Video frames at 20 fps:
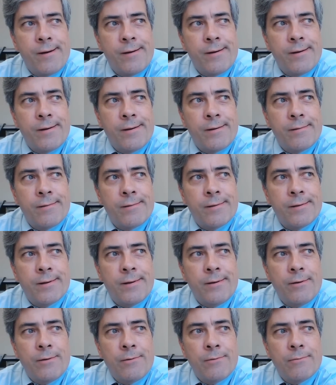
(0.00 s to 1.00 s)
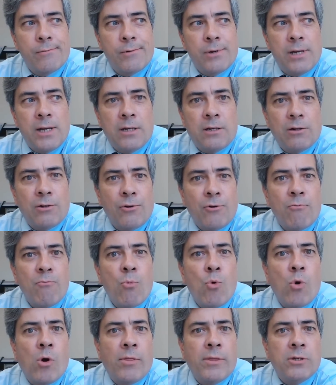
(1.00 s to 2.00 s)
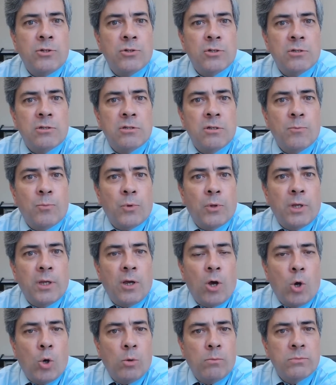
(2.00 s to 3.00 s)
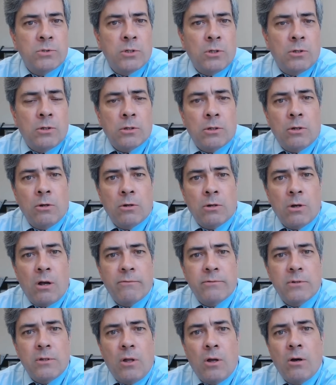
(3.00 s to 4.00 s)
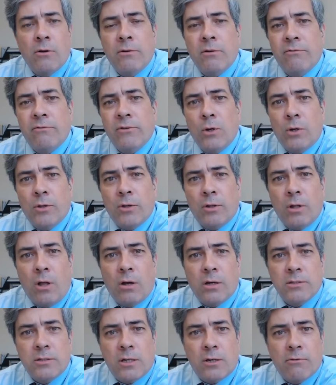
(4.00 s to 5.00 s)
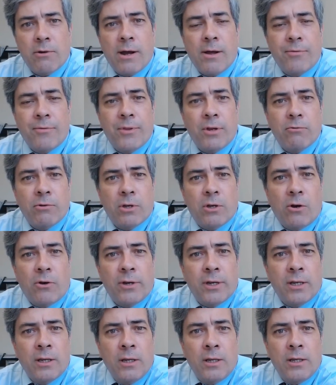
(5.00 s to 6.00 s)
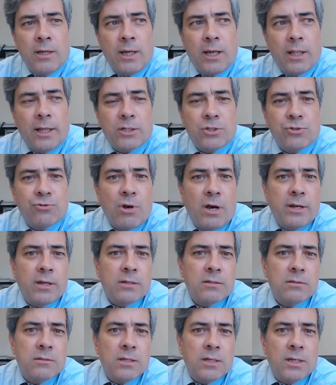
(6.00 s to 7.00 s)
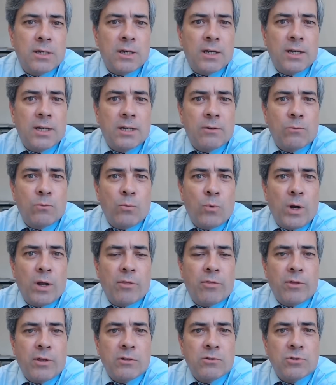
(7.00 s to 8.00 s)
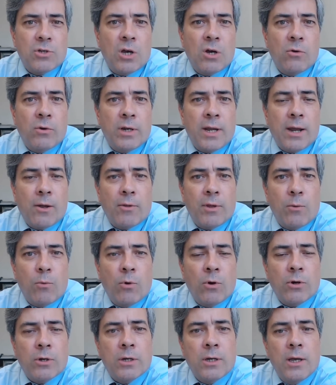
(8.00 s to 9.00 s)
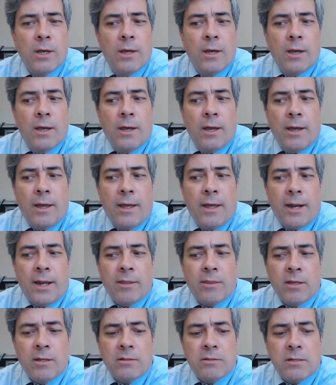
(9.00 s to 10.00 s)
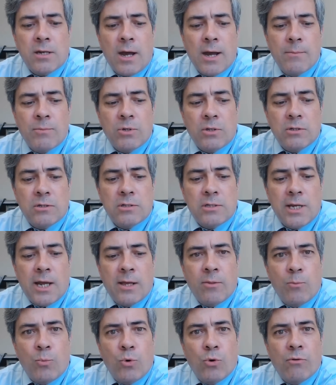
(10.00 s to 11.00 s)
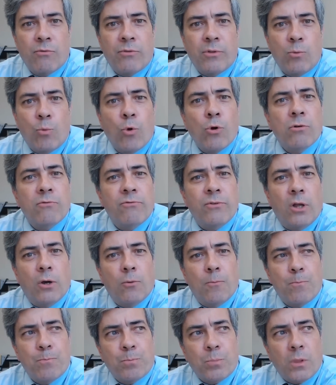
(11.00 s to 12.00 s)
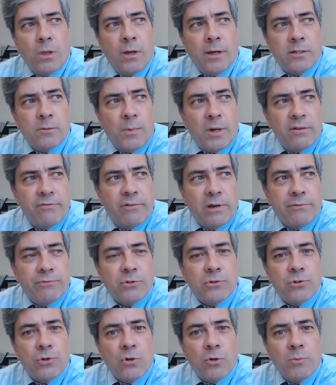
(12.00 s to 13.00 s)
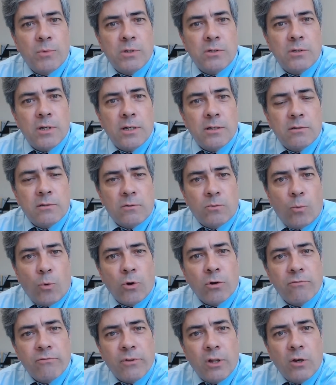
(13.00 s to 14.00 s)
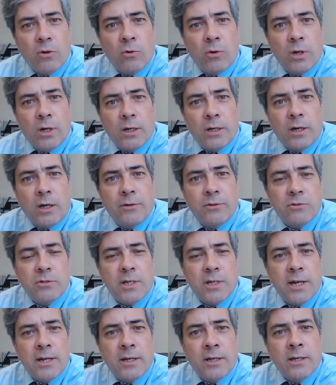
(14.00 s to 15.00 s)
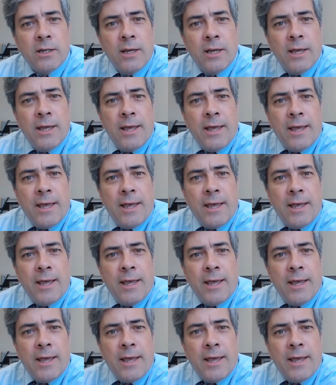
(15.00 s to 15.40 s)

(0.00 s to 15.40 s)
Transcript: uh, you know, we need to learn more than just simply Ohm's law, Kirchhoff's law, and a few other laws that are out there regarding electronics and, and where things go and how they work. And I think it's time to understand more of the workflow. That's my favorite term these days, is workflow uh, understanding.